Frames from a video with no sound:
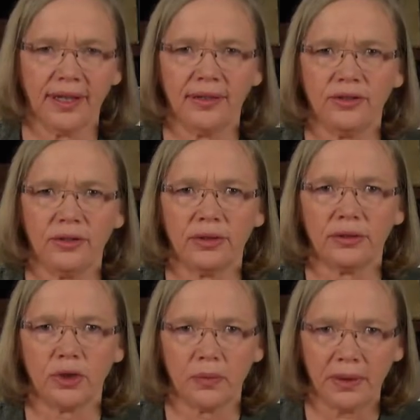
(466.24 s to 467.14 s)
and you
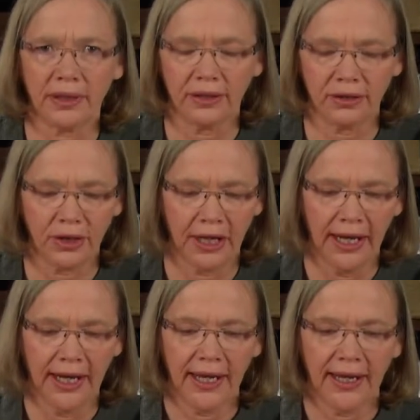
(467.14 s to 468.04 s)
are tripping along,
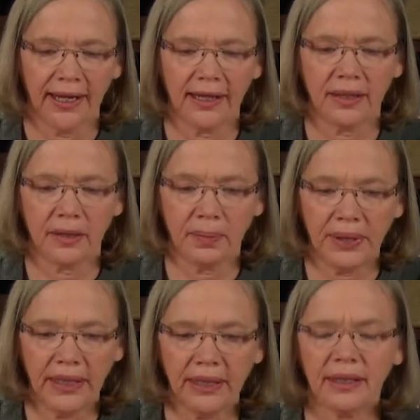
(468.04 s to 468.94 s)
and it
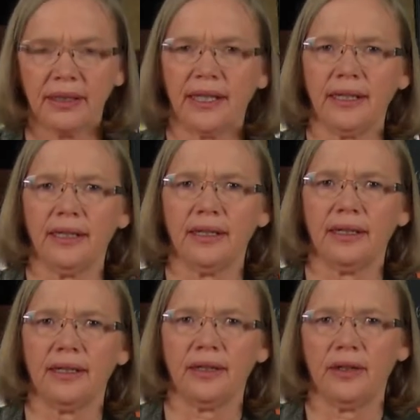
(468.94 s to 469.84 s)
appeared that he had,